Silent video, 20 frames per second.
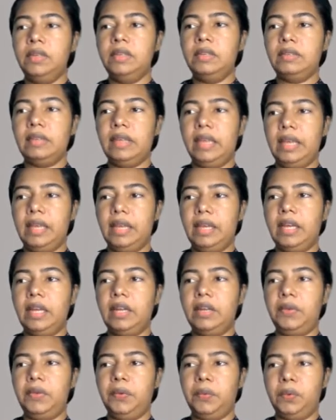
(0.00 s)

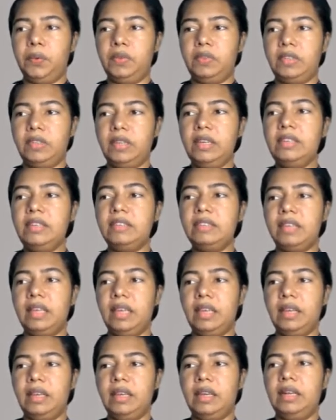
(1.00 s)
Single-user,
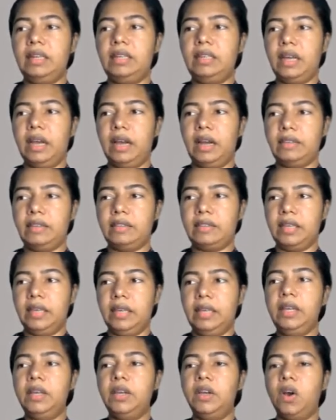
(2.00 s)

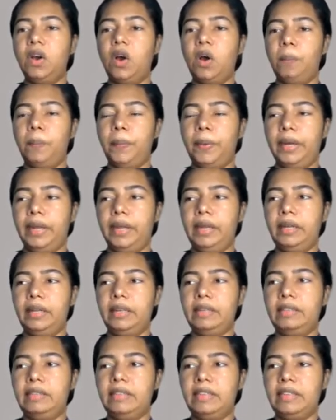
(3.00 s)
single-tasking
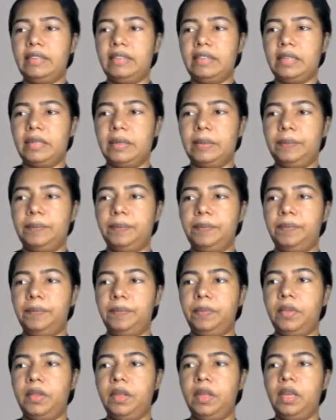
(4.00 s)
operating system.
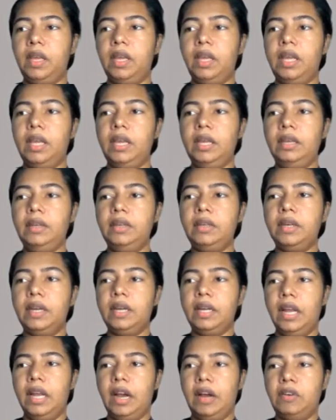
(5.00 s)
It
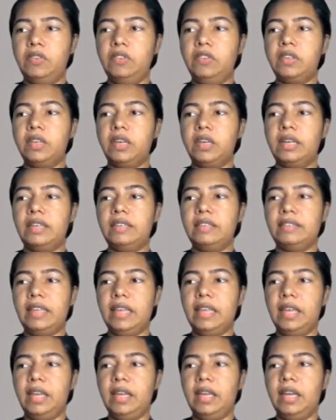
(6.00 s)
allows a
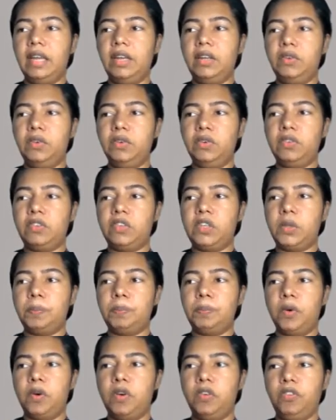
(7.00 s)
single user to
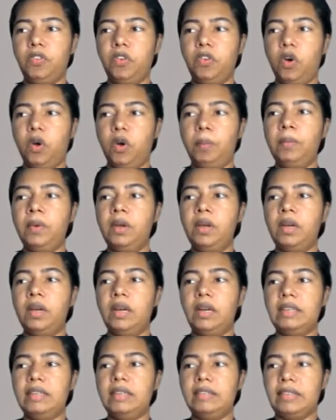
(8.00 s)
perform
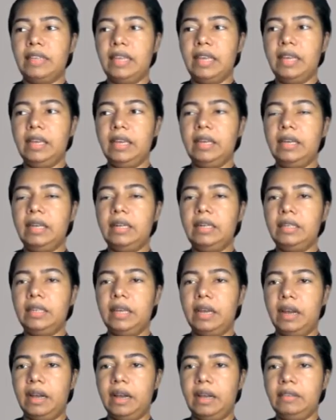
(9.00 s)
a single
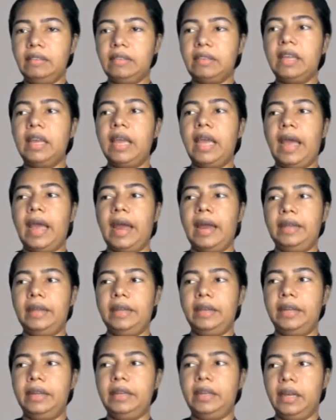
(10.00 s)
task at
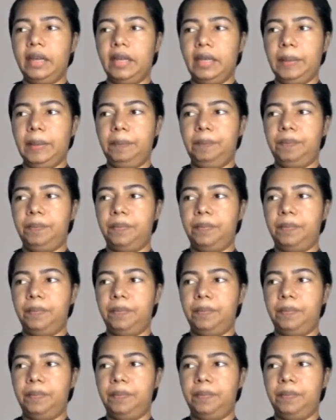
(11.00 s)
a time.